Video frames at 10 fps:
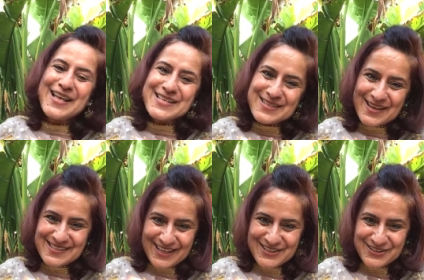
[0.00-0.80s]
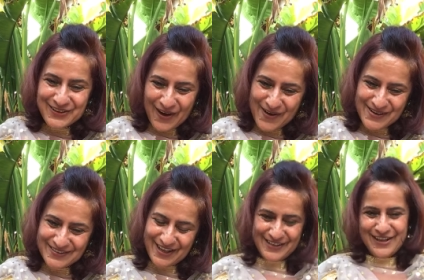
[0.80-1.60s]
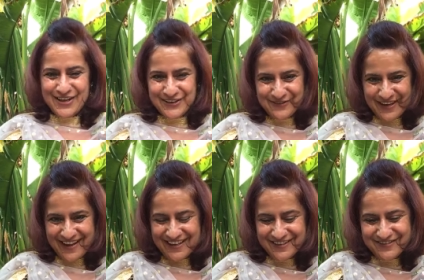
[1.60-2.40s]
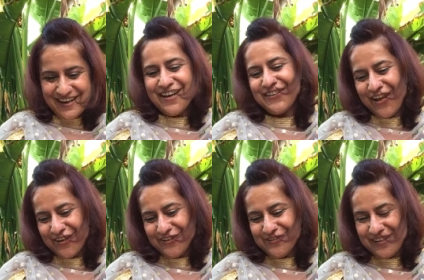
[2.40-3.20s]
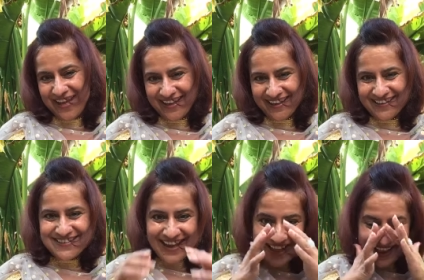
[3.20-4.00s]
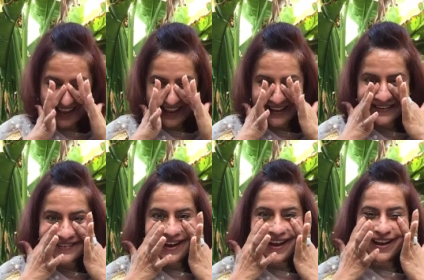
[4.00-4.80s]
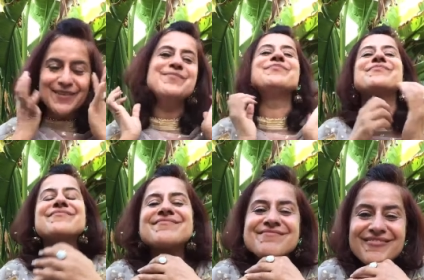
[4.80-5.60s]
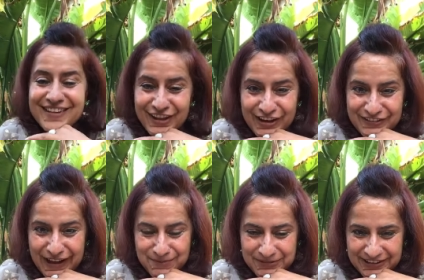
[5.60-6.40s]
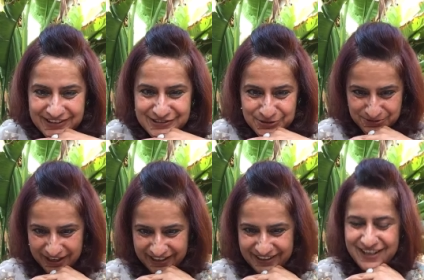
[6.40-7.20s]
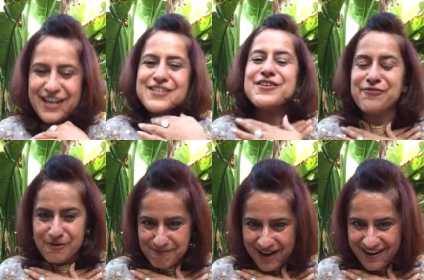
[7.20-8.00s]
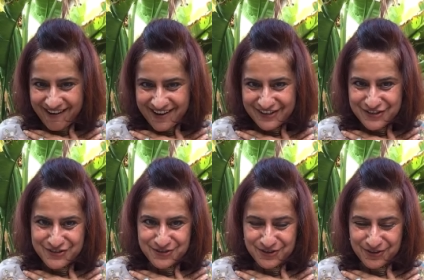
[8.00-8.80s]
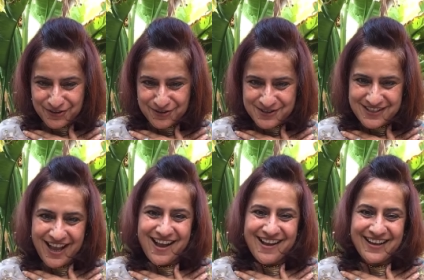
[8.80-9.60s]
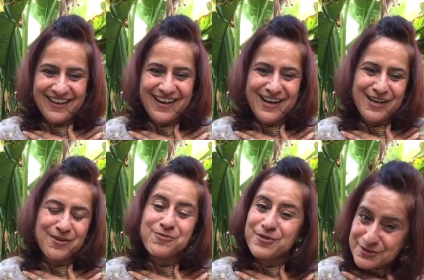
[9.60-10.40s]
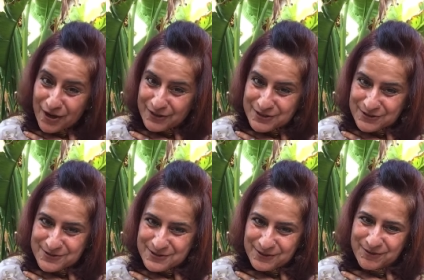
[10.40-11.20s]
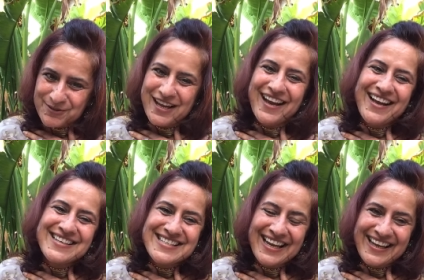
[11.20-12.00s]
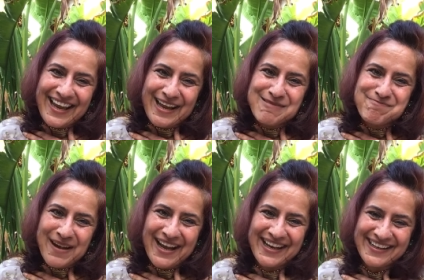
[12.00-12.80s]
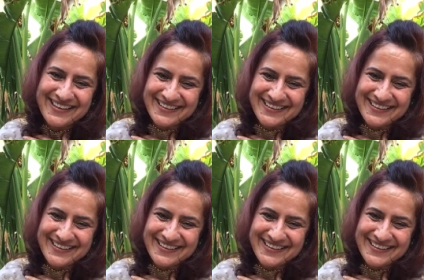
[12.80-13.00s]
So I send you all a lot of love, a lot of light, and a lot of happiness, okay? So from my heart to yours, I will talk to you soon. Take care. Bye.